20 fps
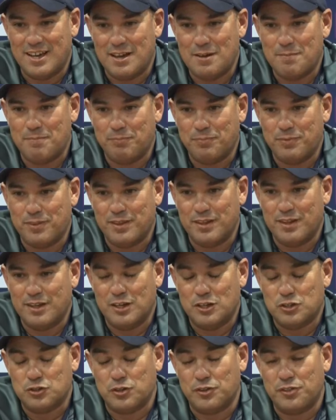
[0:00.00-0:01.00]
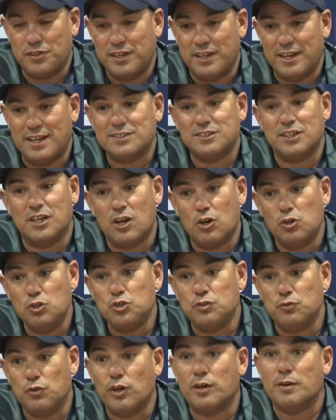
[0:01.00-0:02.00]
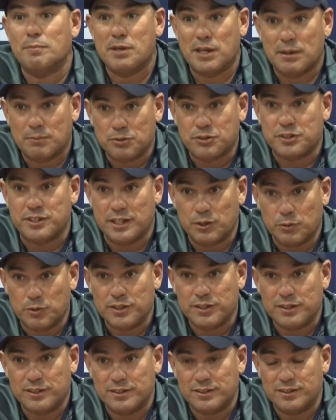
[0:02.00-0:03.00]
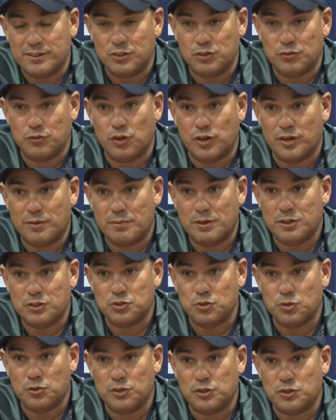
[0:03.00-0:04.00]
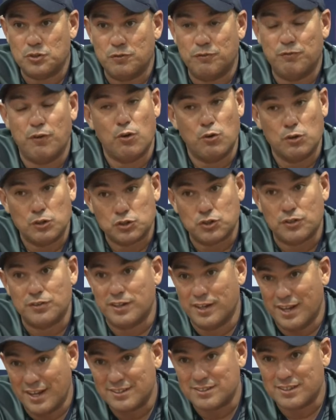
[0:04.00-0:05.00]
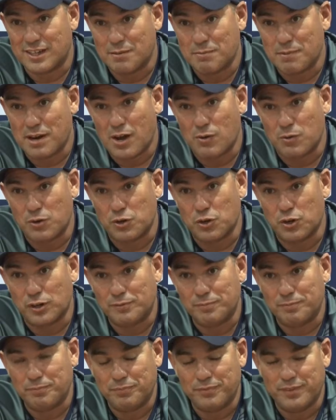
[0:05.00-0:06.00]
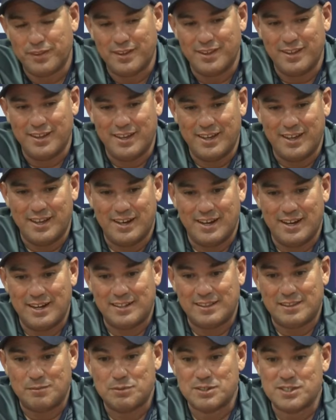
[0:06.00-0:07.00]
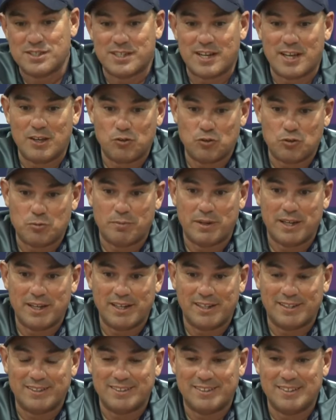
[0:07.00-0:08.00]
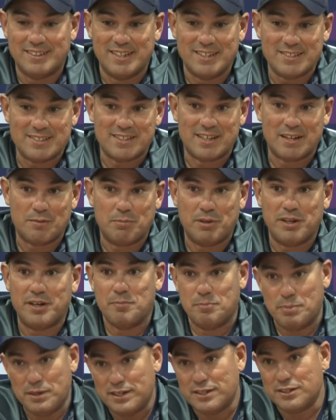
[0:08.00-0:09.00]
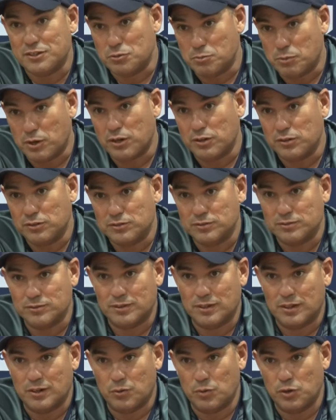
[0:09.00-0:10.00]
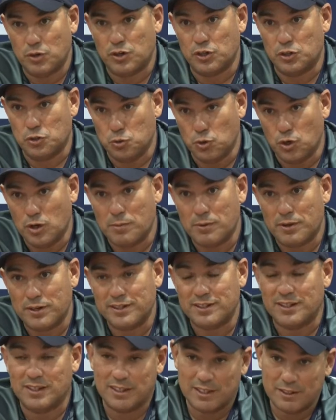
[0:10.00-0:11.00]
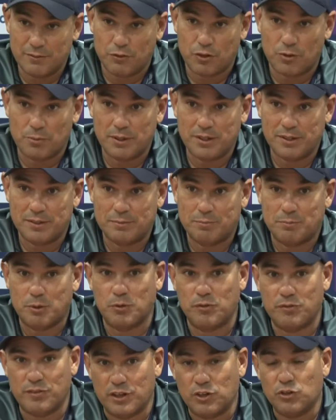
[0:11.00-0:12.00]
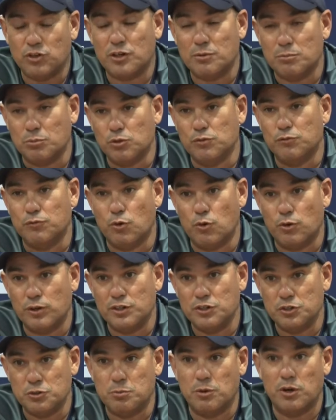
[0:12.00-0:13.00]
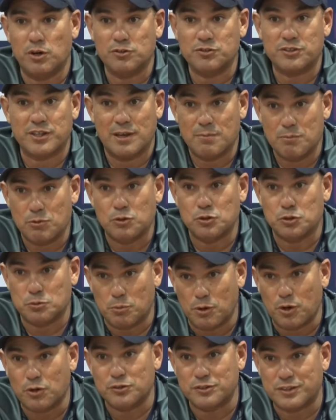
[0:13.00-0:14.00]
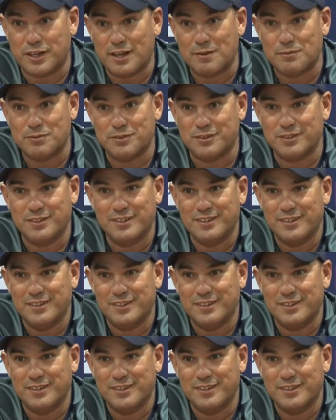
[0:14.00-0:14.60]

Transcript: Um, So I think as a coach, you've got to be able to deal with it. You've got to make sure that you focus on the next game now and not let the mistakes you made yesterday be repeated tomorrow. Uh, we've got to talk about it, learn from it, but we've then got to move forward into tomorrow's game, because tomorrow's game is